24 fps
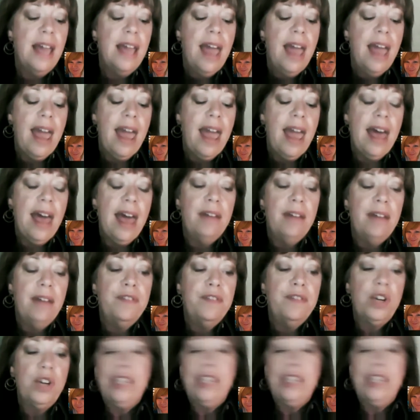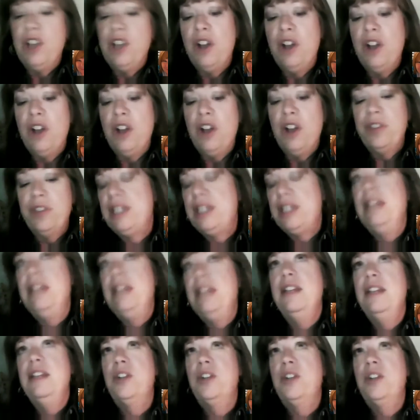And for an adult 13
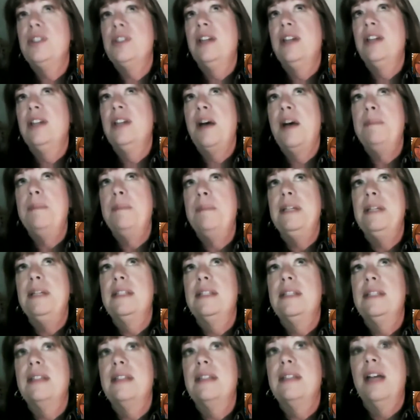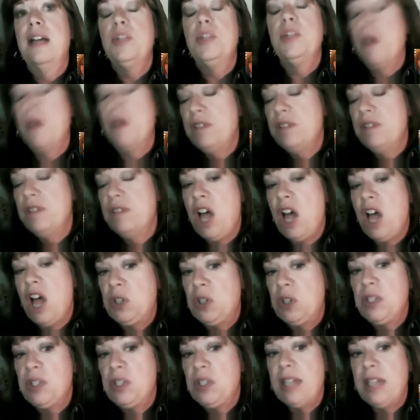years and up, it's
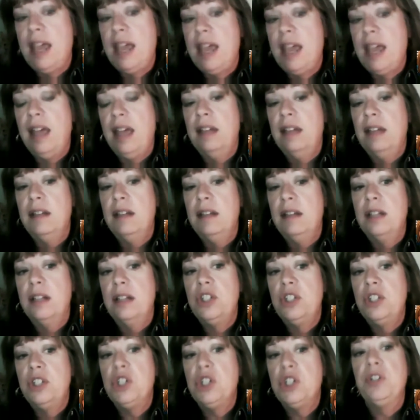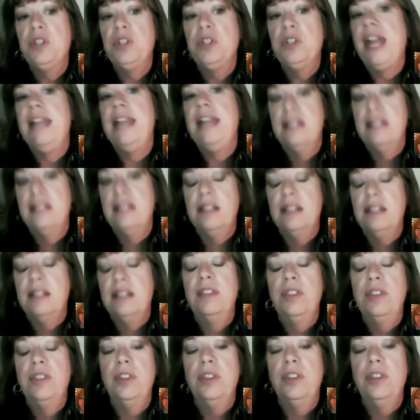$12, and children 8 to
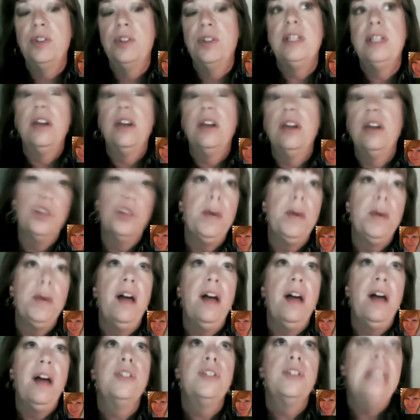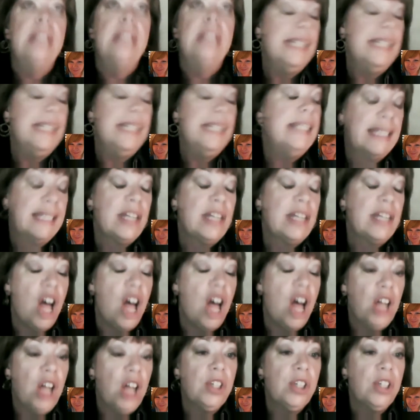13 or 12 is $6.
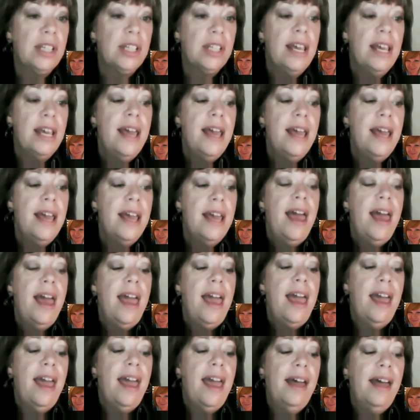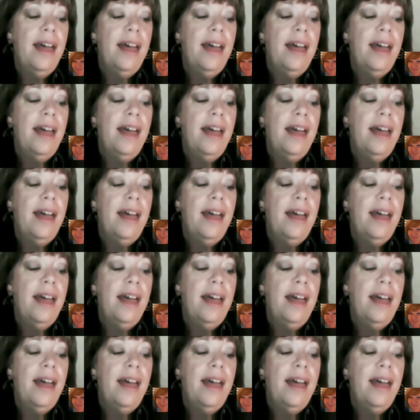And